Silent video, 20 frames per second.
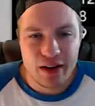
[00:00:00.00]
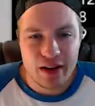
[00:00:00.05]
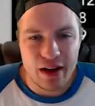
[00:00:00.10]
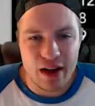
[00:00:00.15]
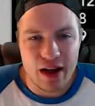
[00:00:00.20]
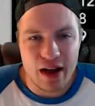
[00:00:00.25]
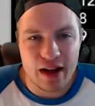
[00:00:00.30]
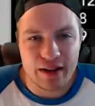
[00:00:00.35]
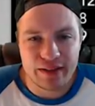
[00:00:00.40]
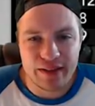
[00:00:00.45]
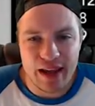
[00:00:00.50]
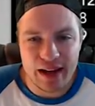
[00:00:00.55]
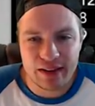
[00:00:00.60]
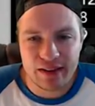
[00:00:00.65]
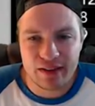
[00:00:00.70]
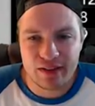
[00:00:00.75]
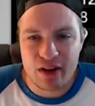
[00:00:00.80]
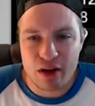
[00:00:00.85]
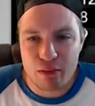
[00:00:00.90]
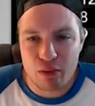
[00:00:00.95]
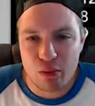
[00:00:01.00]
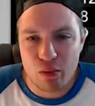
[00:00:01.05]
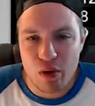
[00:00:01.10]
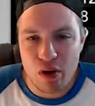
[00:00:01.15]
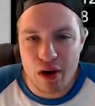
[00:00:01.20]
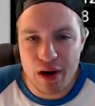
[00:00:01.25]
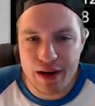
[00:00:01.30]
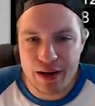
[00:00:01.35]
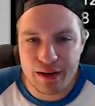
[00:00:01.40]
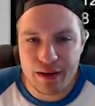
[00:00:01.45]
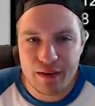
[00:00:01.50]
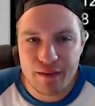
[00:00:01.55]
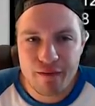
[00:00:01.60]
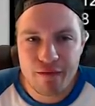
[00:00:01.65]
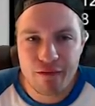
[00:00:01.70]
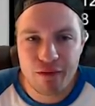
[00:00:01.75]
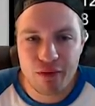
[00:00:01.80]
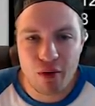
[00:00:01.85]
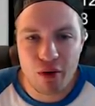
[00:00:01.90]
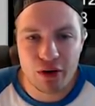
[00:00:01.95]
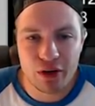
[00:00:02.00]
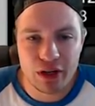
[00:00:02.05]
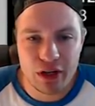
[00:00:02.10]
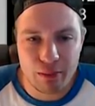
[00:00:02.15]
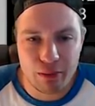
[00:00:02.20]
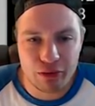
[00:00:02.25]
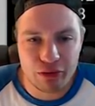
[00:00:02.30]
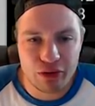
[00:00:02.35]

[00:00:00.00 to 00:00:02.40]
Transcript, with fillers: Uh, Texas number one, Florida number